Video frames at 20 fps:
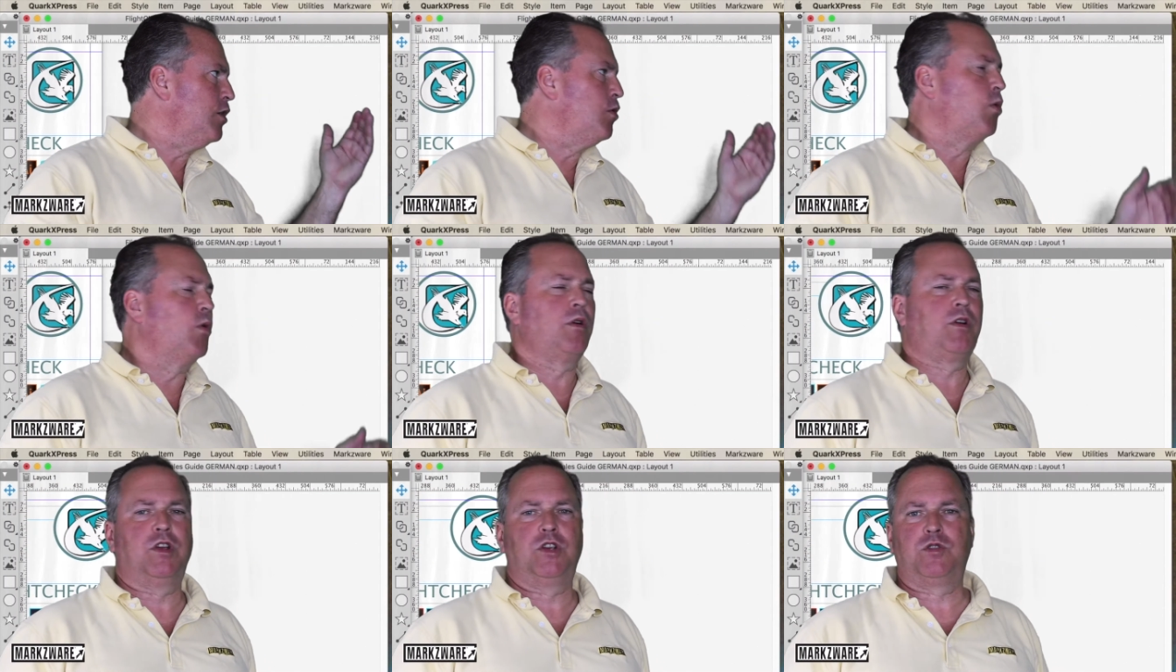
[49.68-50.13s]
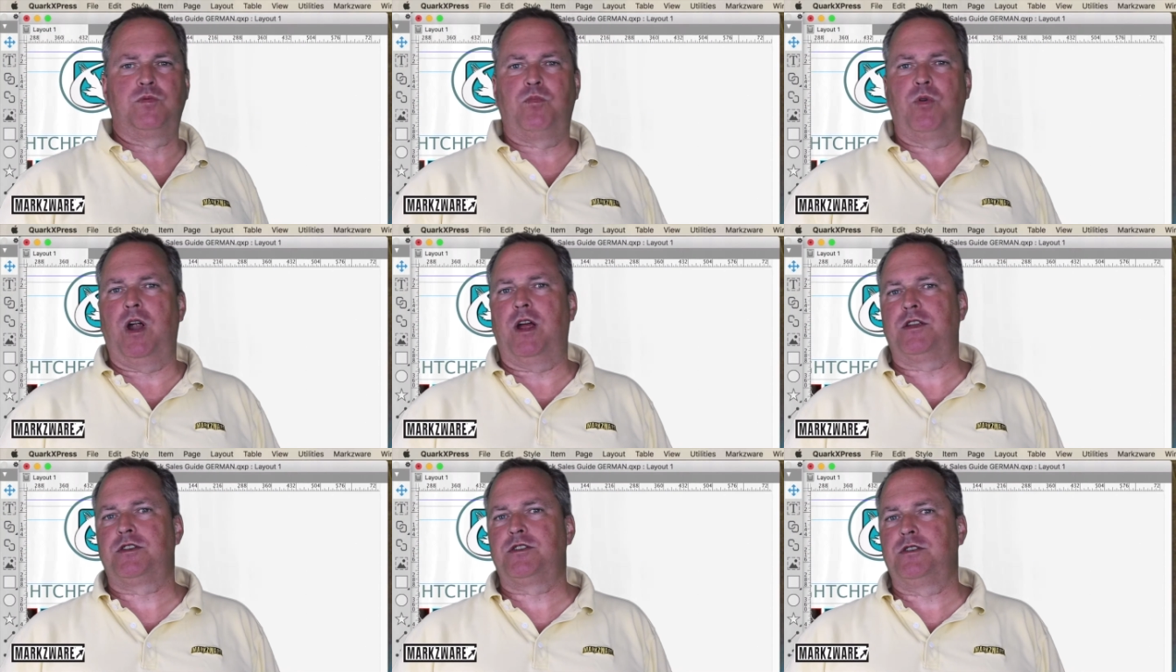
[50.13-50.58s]
in
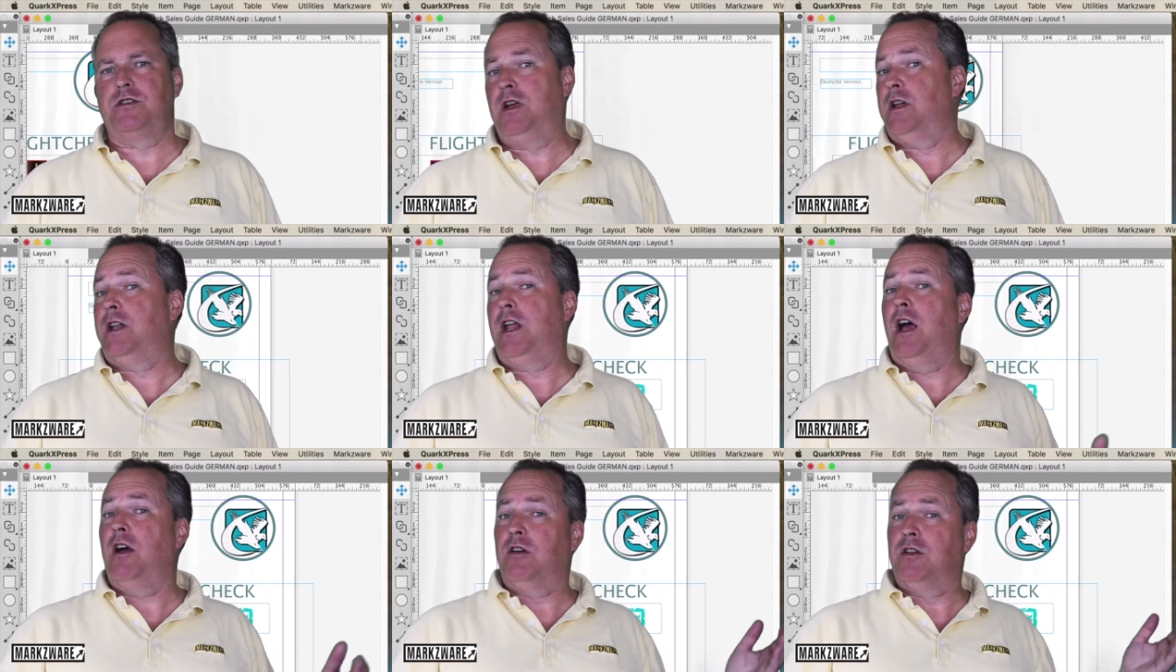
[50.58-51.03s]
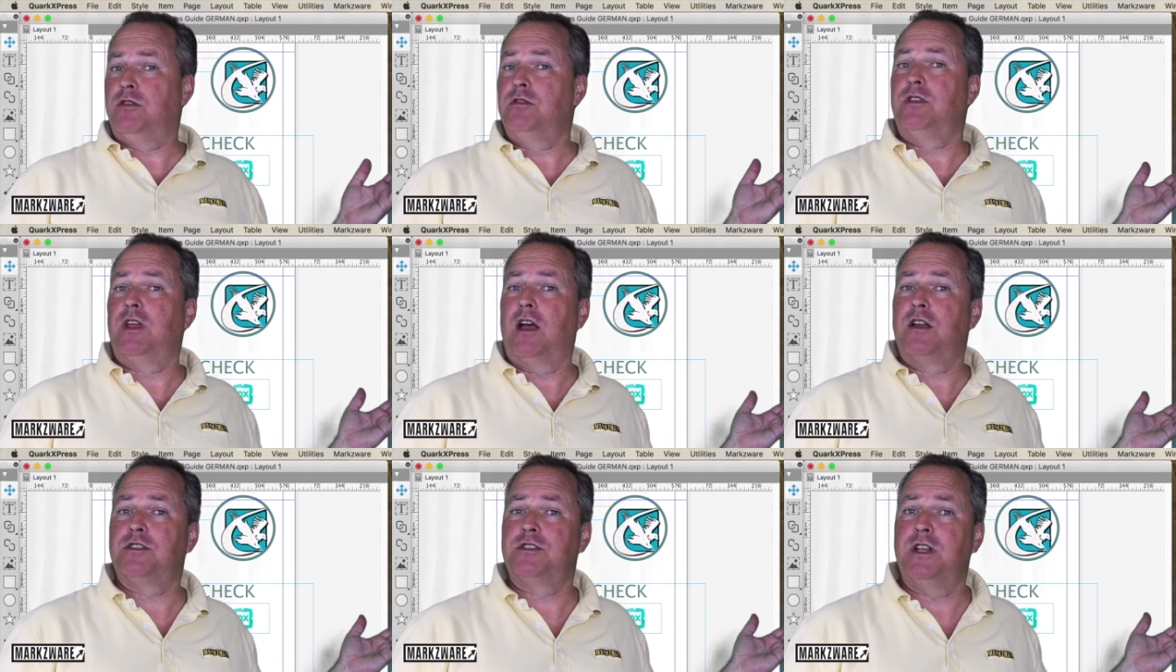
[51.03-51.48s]
QuarkXPress, and now in
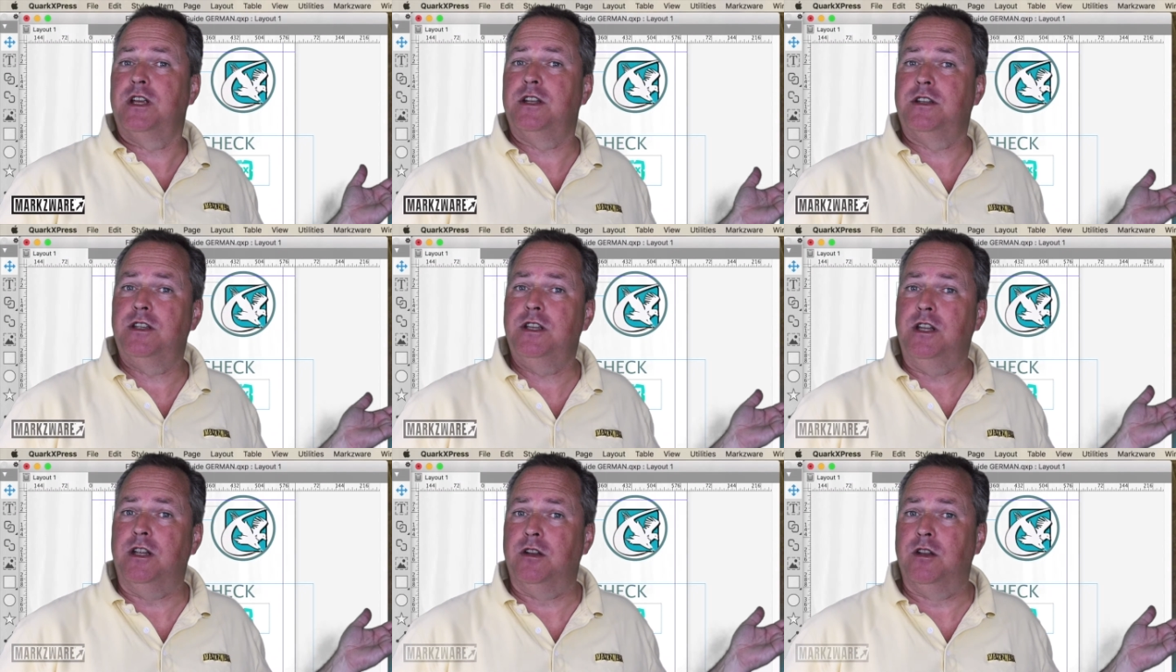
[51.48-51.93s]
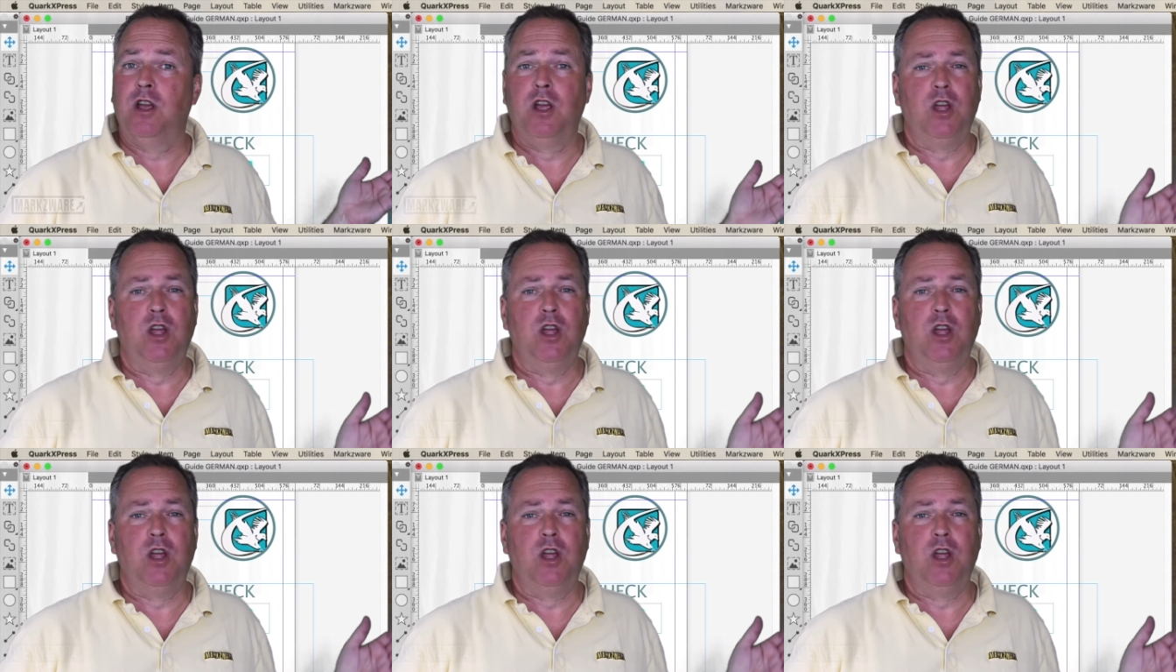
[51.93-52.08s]
2018.